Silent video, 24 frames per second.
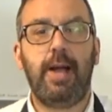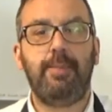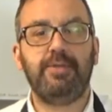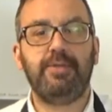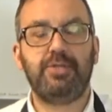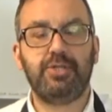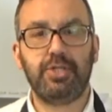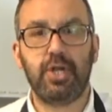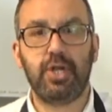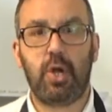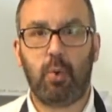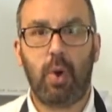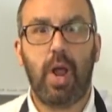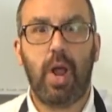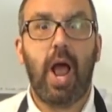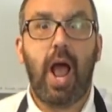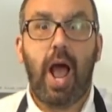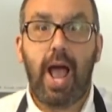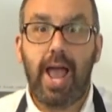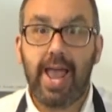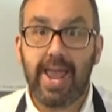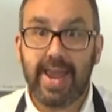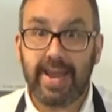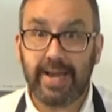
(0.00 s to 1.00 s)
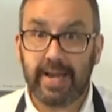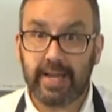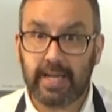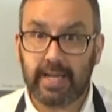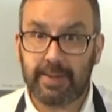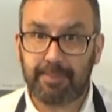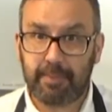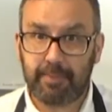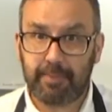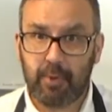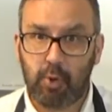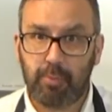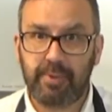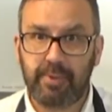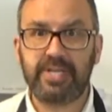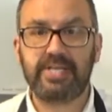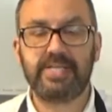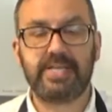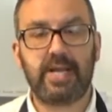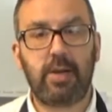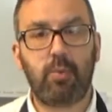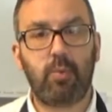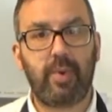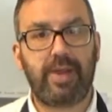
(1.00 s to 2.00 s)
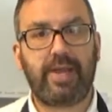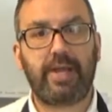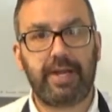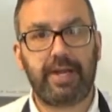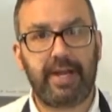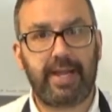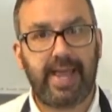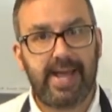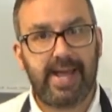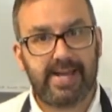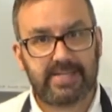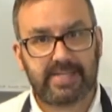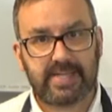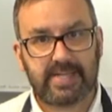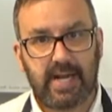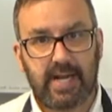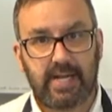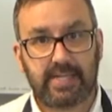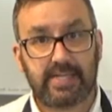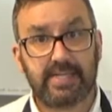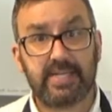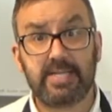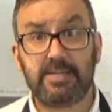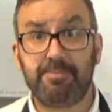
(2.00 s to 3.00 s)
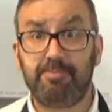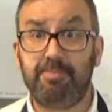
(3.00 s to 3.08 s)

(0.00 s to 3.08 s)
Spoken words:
So in a couple of moments we're going to get started,